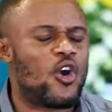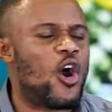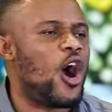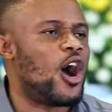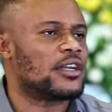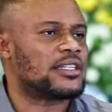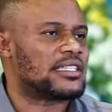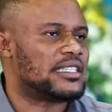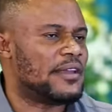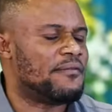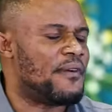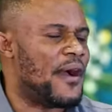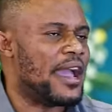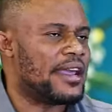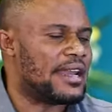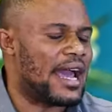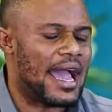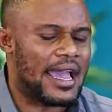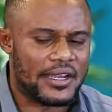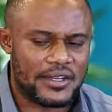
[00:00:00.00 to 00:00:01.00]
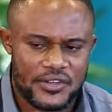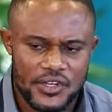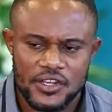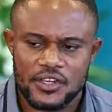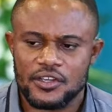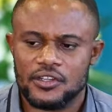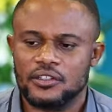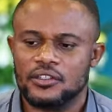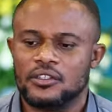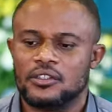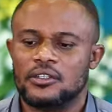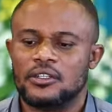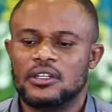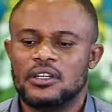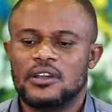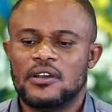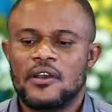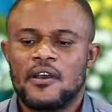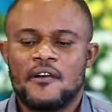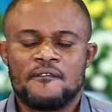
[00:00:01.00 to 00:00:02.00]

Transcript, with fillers: to God's divine ideal.